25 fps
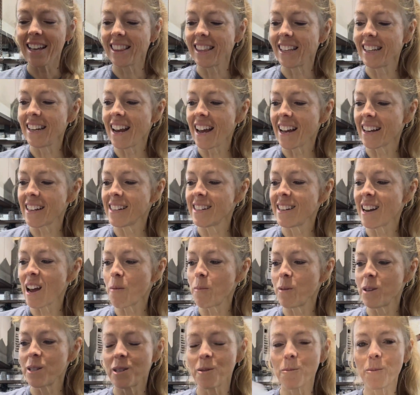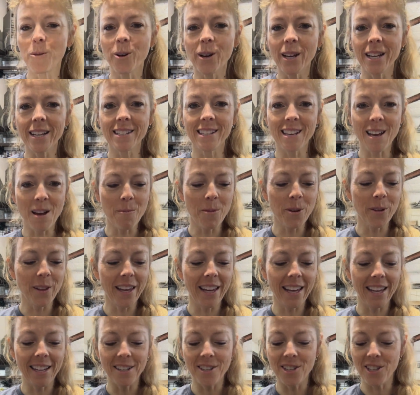the next step is to pre-assemble the
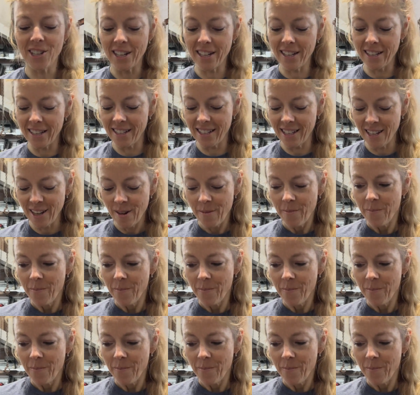hinges.